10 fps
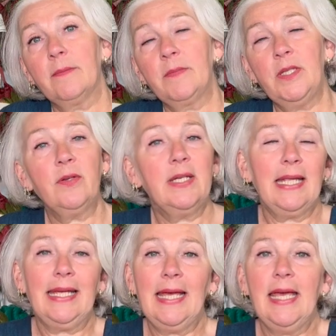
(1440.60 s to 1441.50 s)
you can
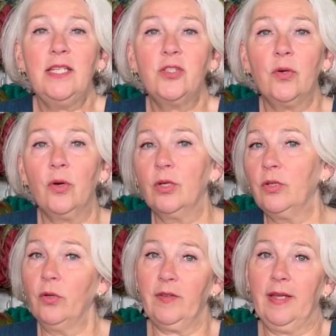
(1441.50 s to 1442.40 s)
engage or
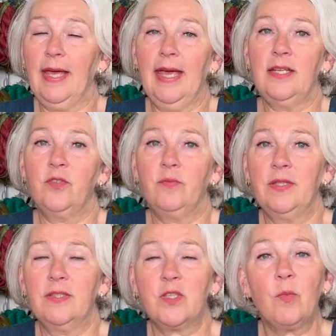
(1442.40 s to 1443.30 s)
not engage
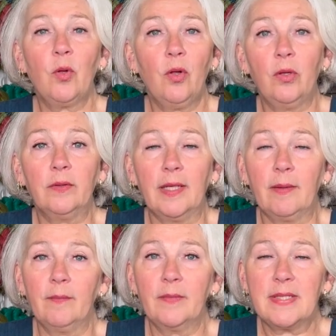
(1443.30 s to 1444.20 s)
with the small holding